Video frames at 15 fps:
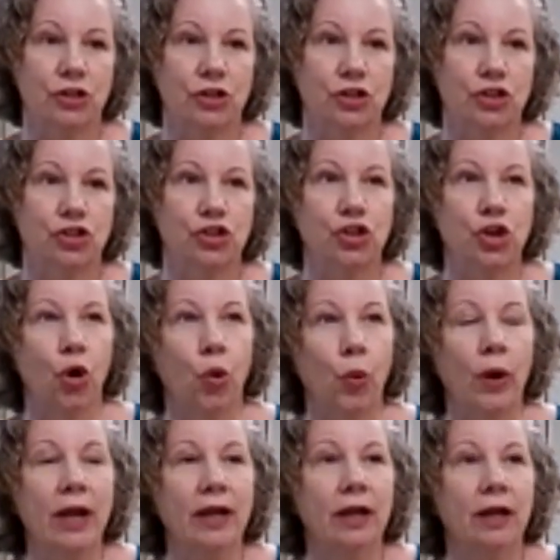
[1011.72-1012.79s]
so,
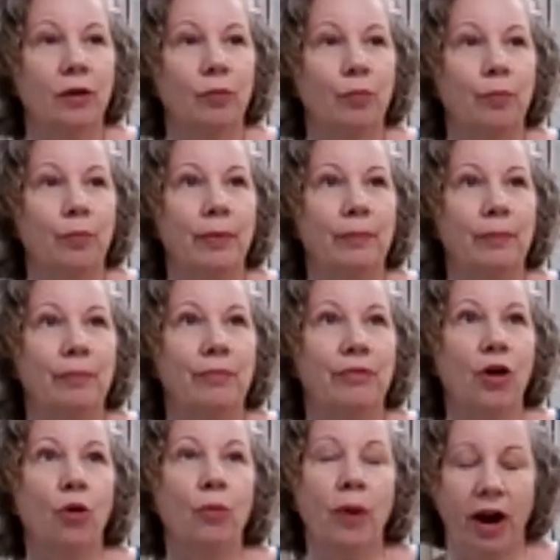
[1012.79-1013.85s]

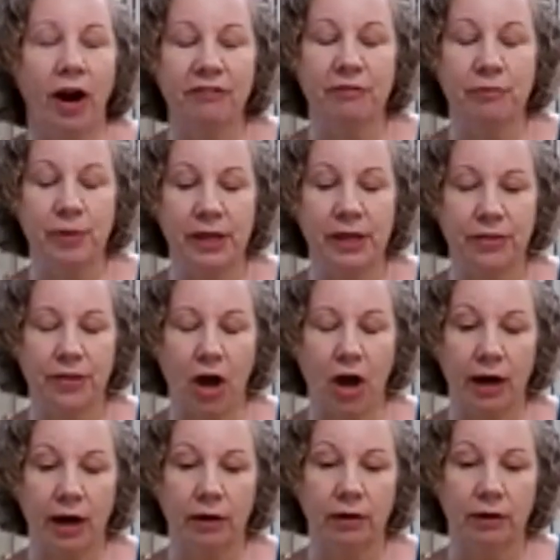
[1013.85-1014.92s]
though part of me
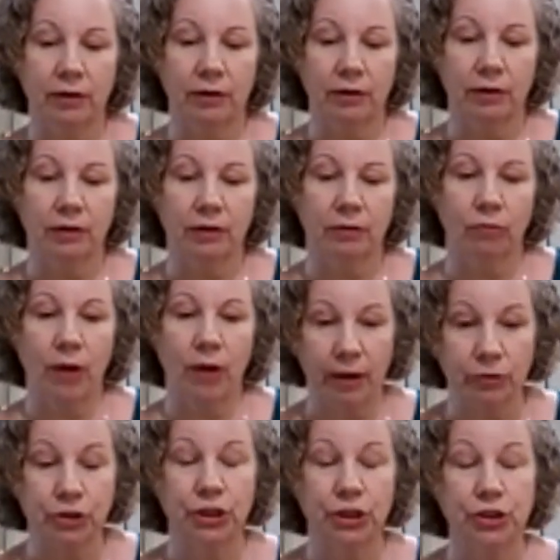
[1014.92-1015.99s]
thought, wow,
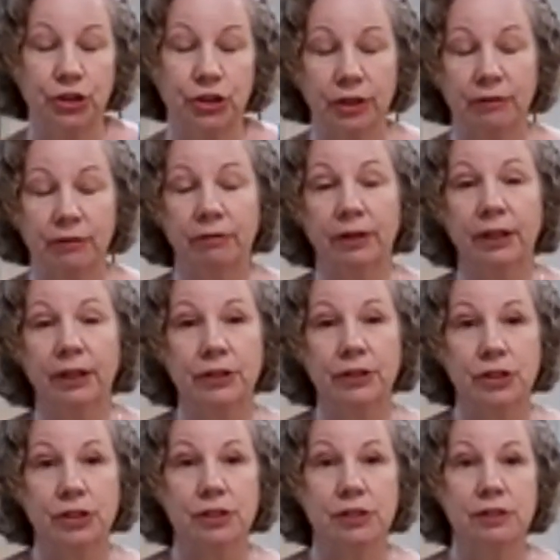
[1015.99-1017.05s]
she should have really
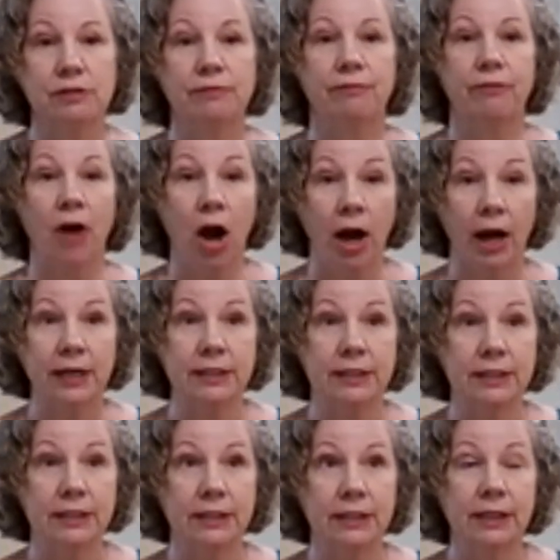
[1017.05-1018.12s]
just fought,
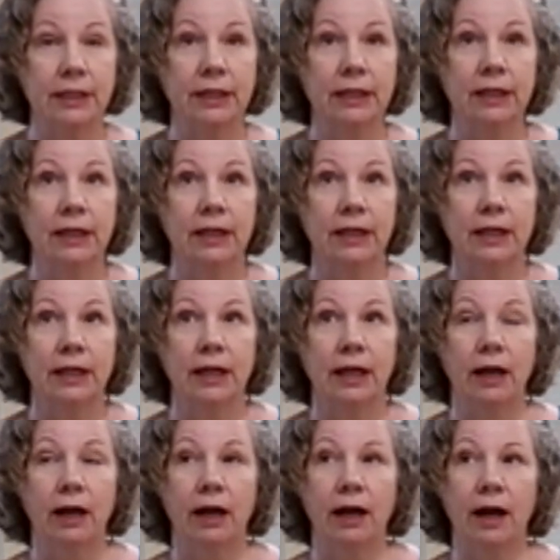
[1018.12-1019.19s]

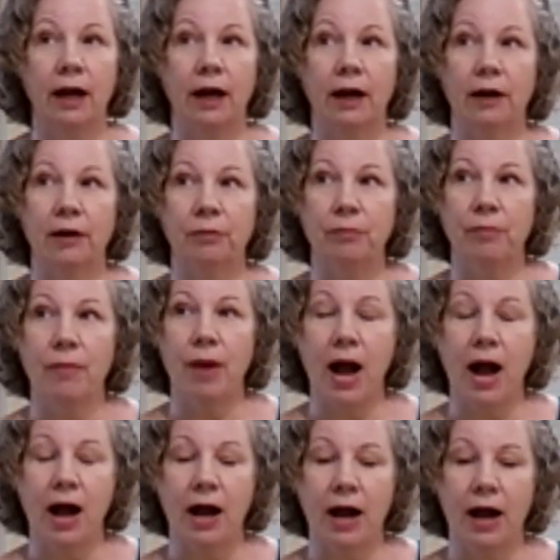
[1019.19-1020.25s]
Um,
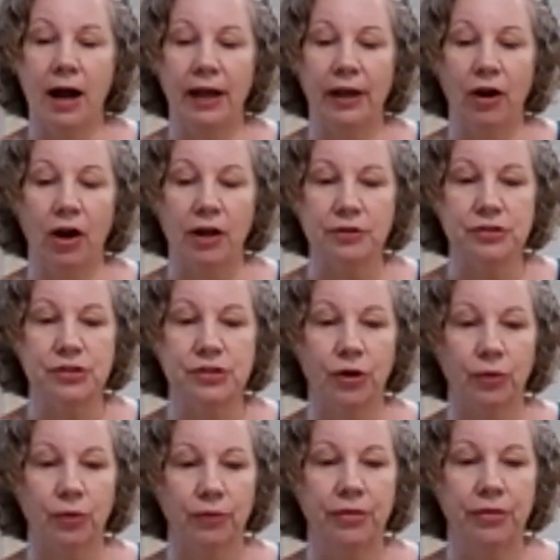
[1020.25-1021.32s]
I
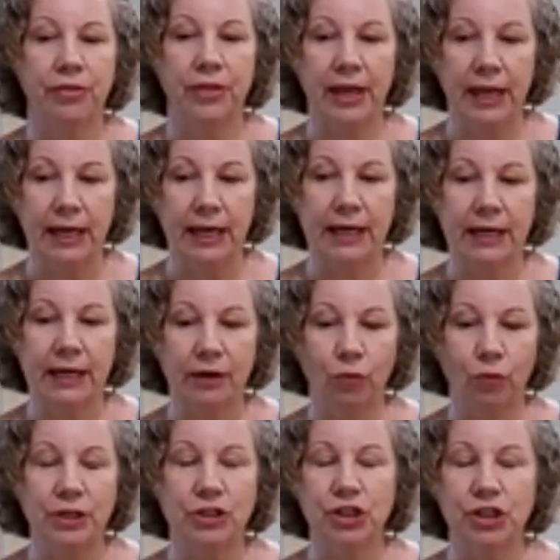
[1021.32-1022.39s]
also think
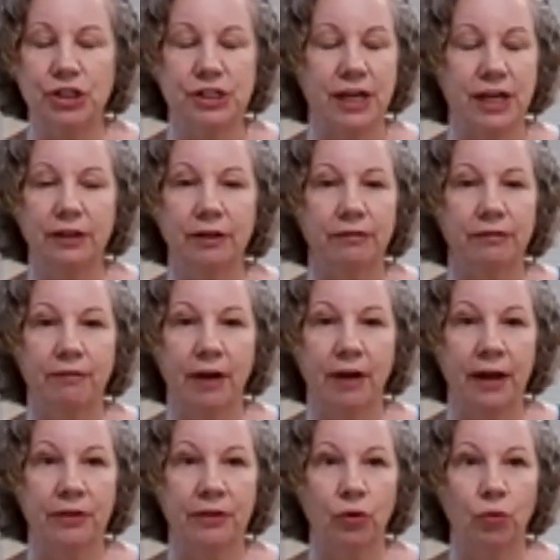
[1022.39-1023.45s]
when she said your
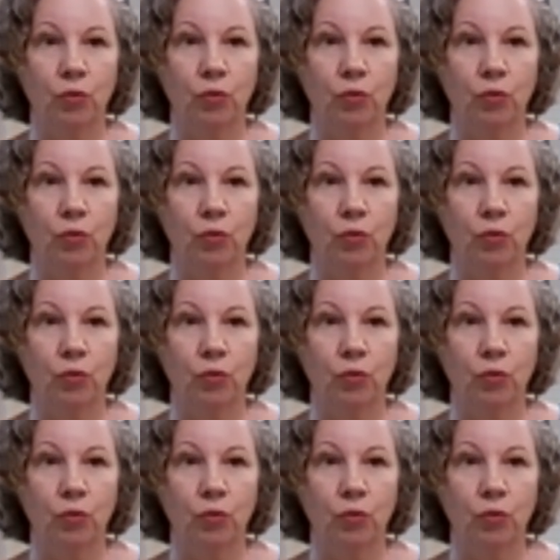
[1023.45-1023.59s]
father